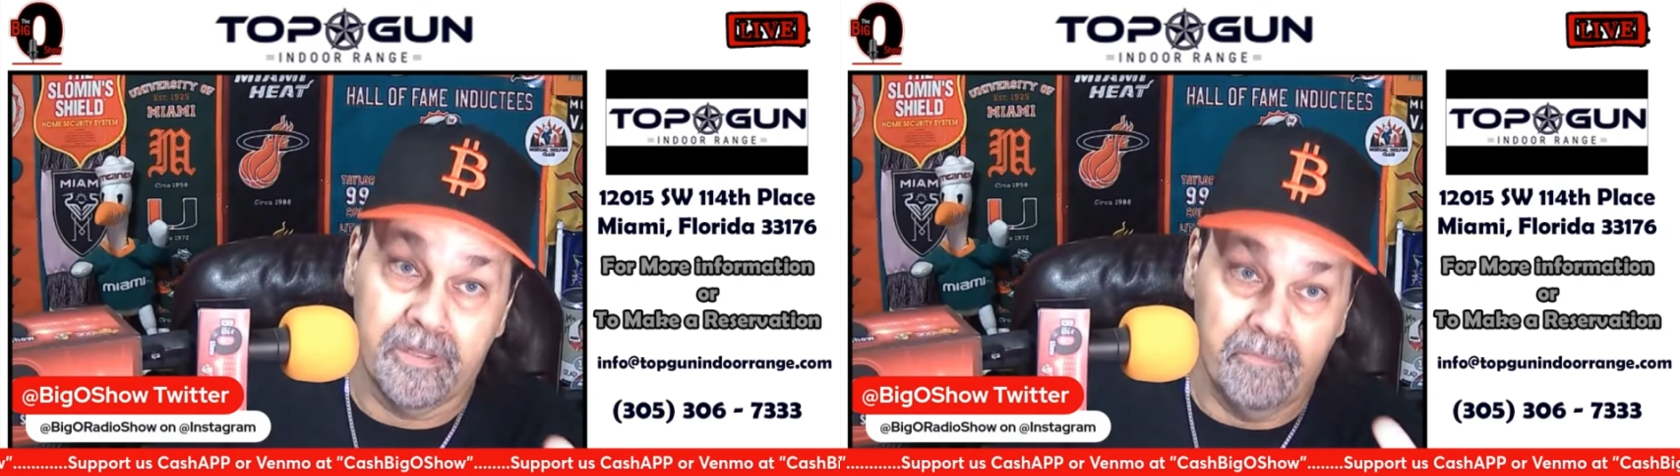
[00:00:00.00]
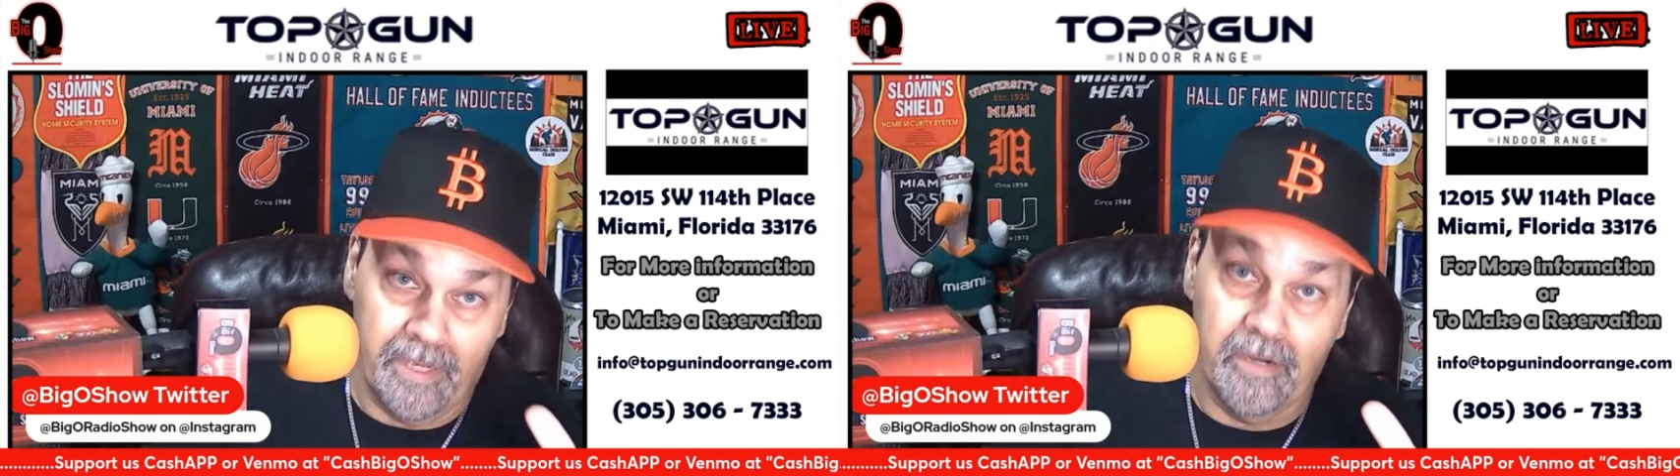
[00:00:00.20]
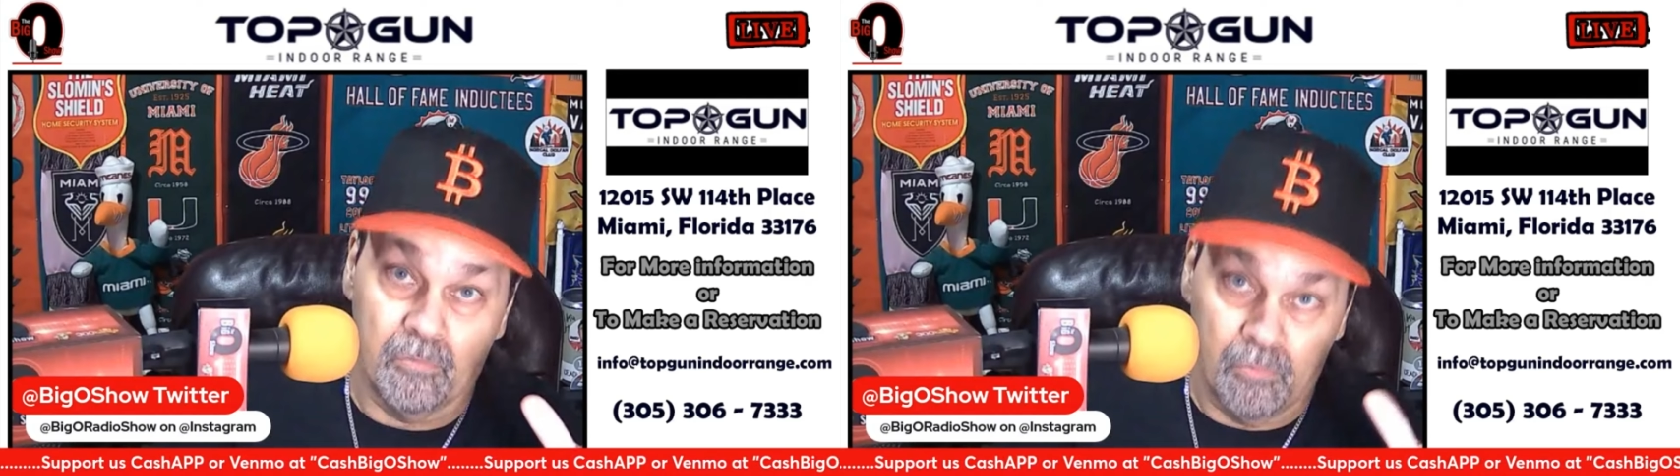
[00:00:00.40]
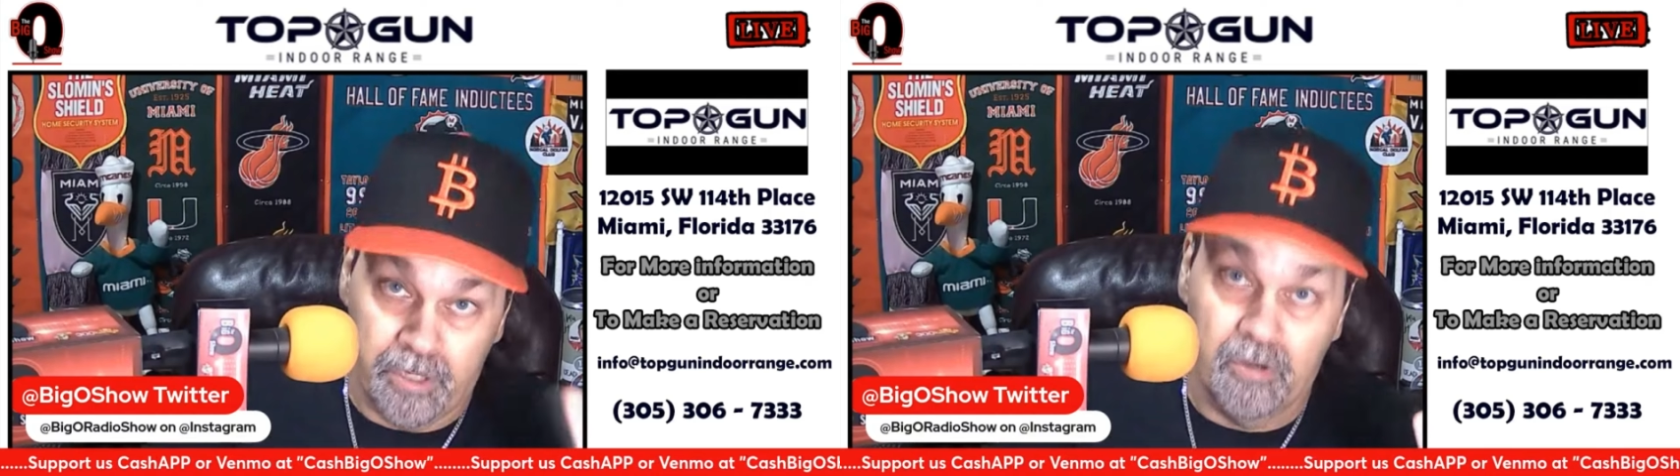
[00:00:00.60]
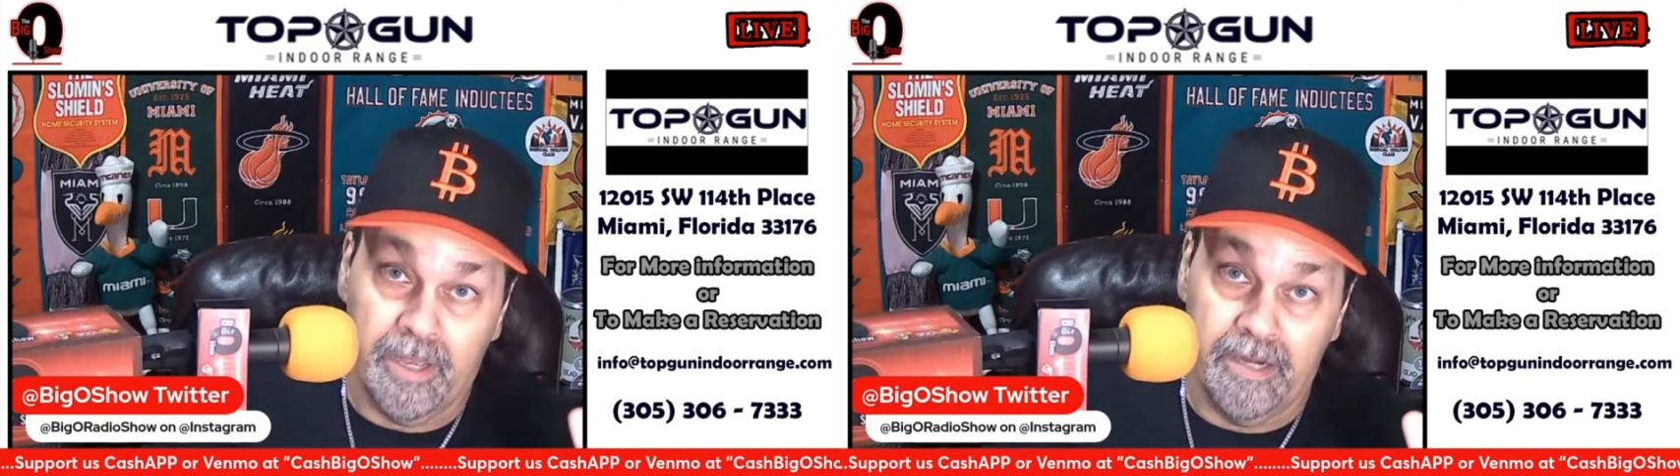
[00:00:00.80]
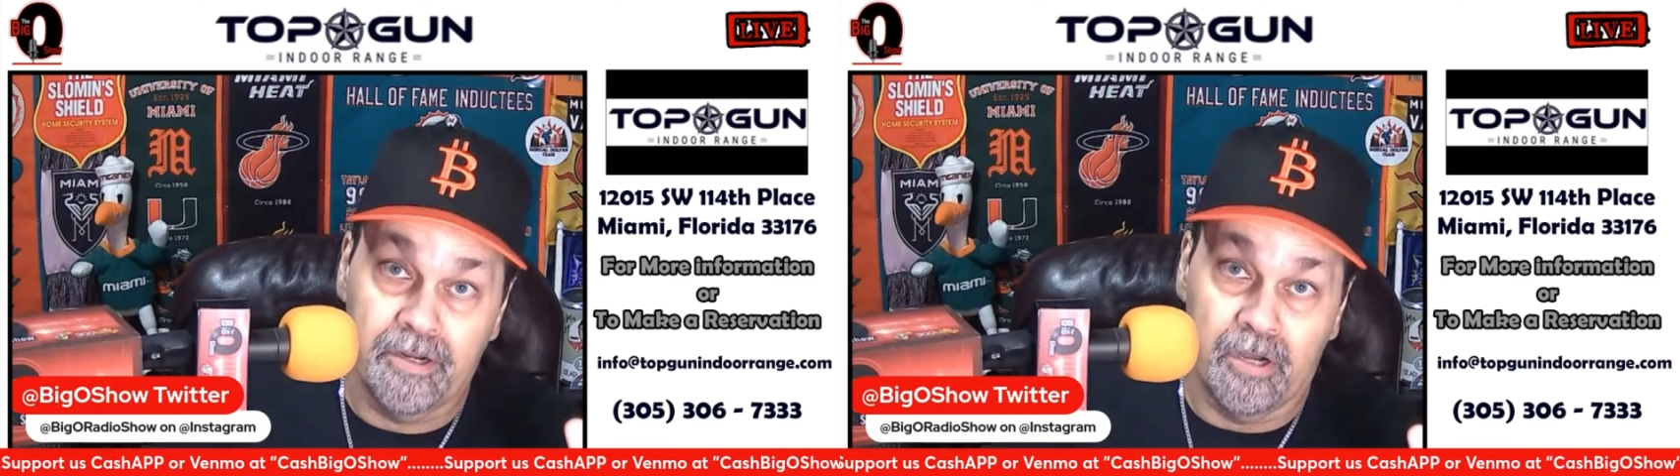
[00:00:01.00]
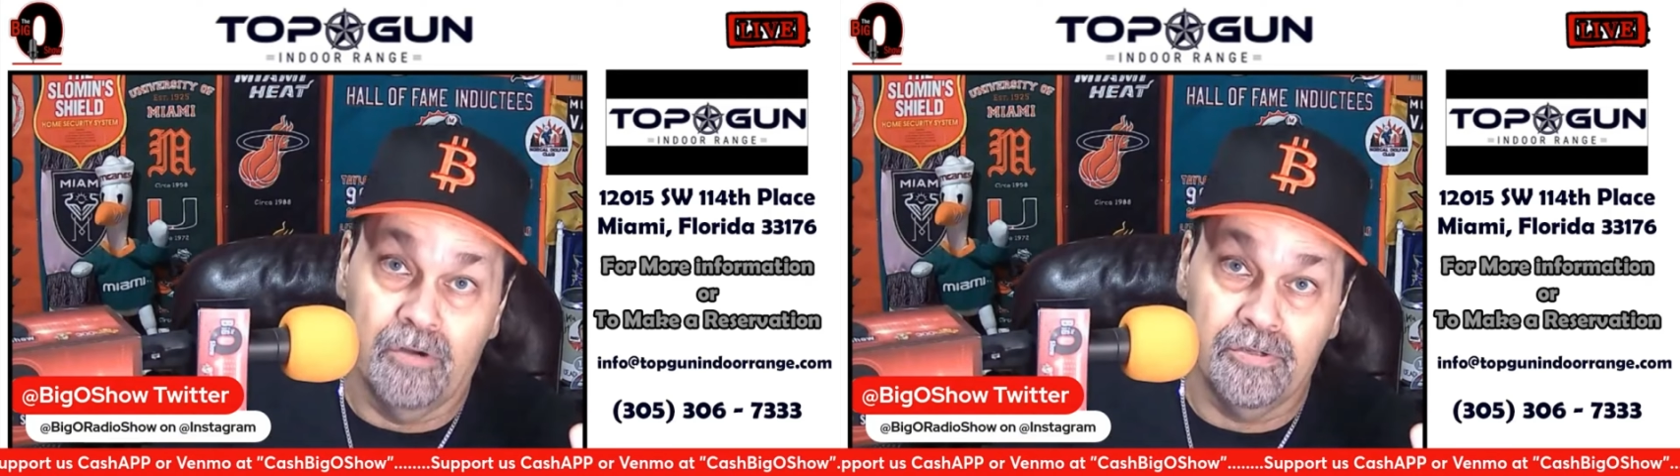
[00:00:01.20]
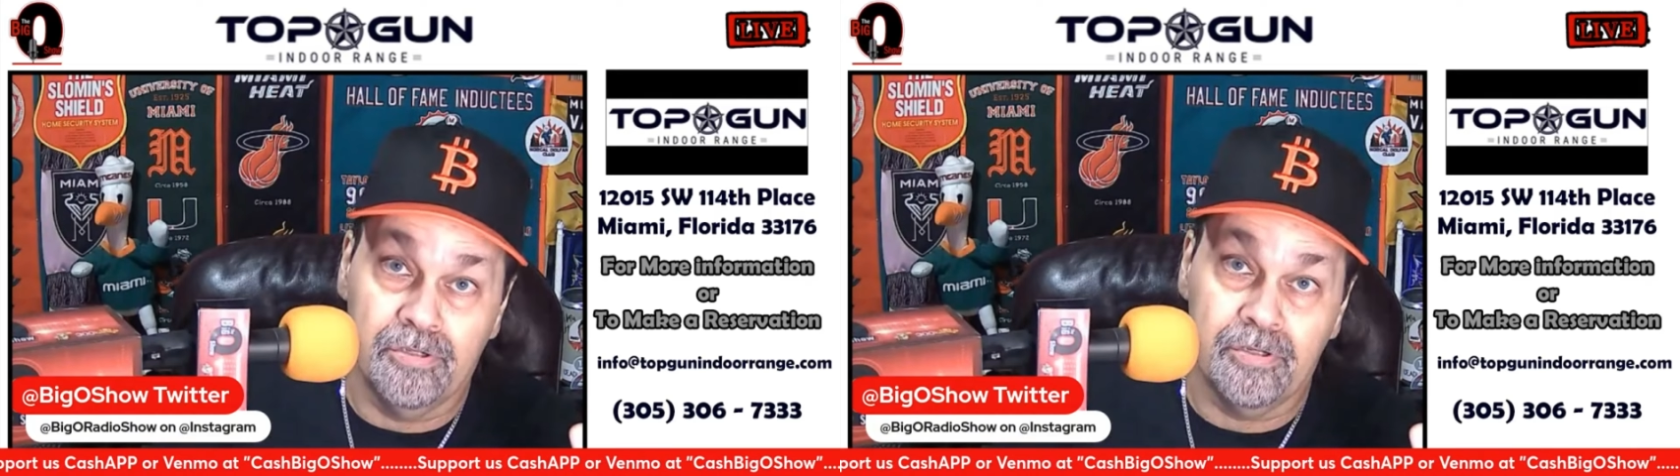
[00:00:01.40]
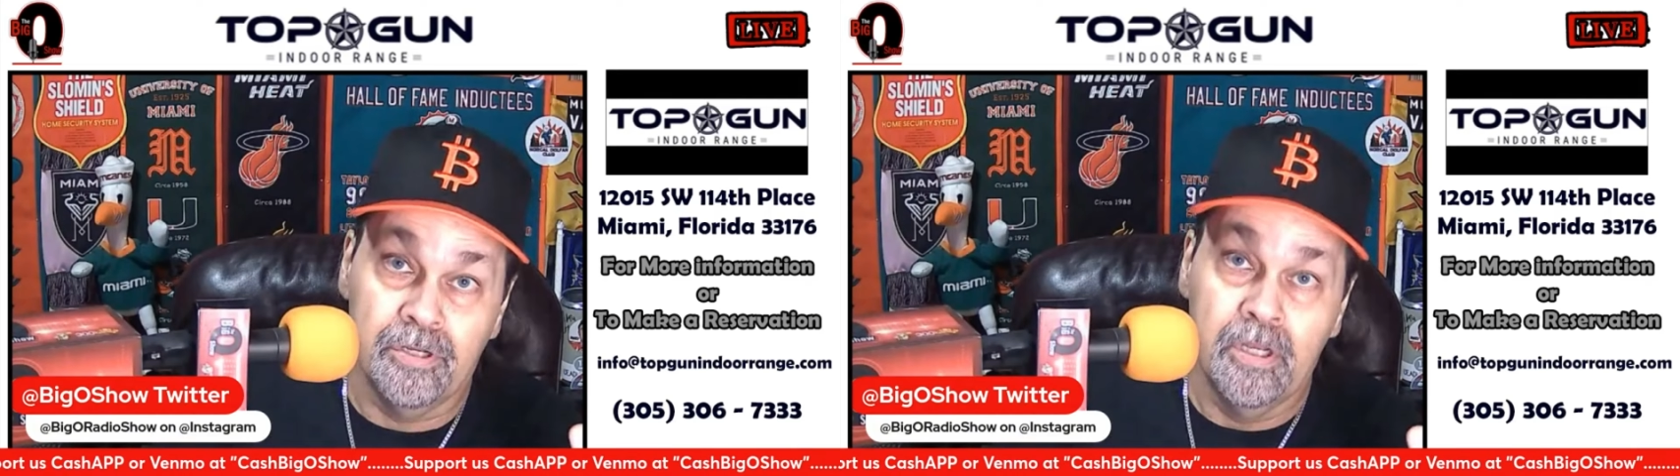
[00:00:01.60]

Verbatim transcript: being a real head coach